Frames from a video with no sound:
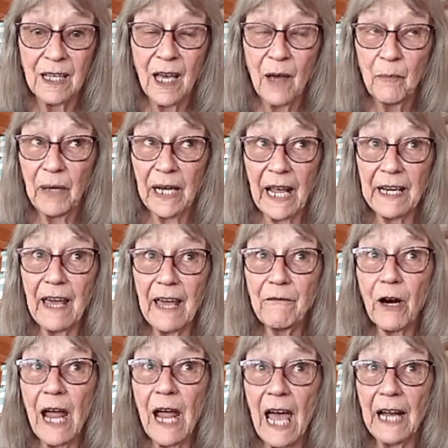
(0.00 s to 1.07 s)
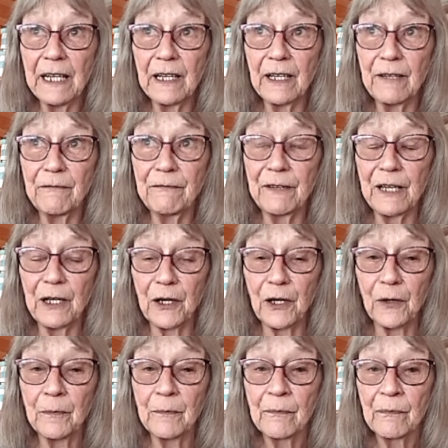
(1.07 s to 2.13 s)
All but right. I never had any
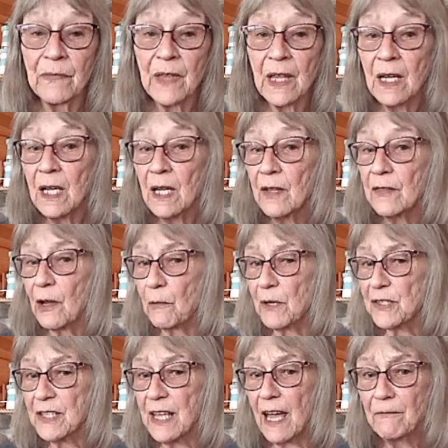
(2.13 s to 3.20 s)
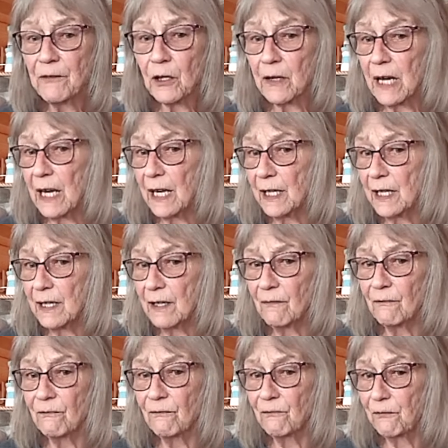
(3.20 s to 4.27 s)
fear. There was never any
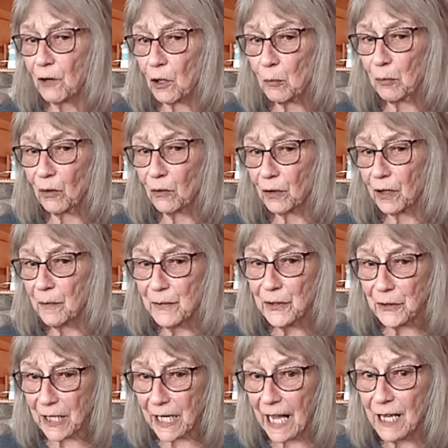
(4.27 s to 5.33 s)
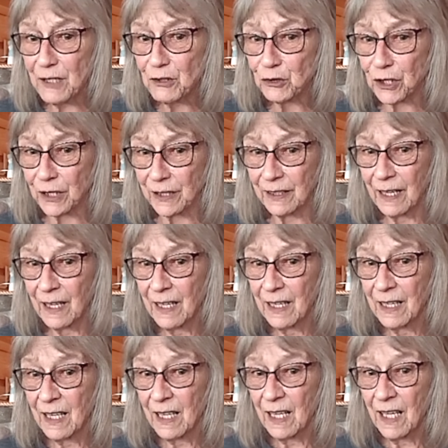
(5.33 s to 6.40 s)
verbal communication.
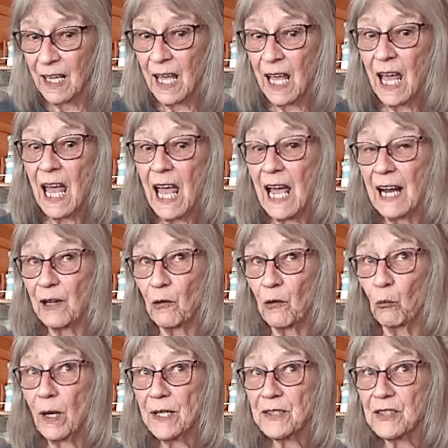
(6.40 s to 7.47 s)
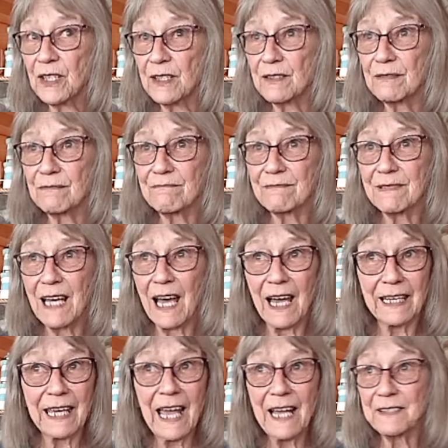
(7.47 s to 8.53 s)
And it wasn't, I
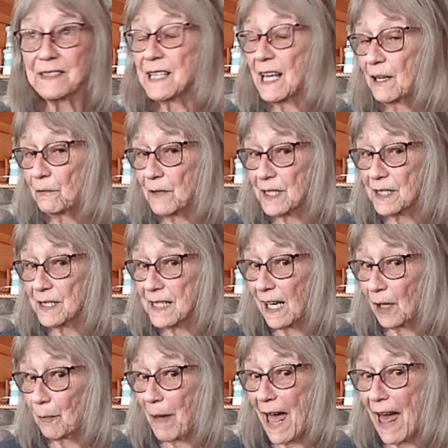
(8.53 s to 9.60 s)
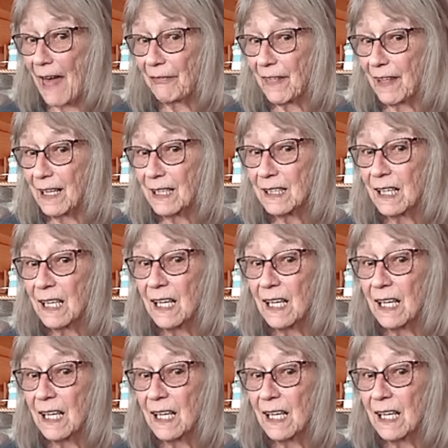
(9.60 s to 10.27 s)
can't say it was telepathic.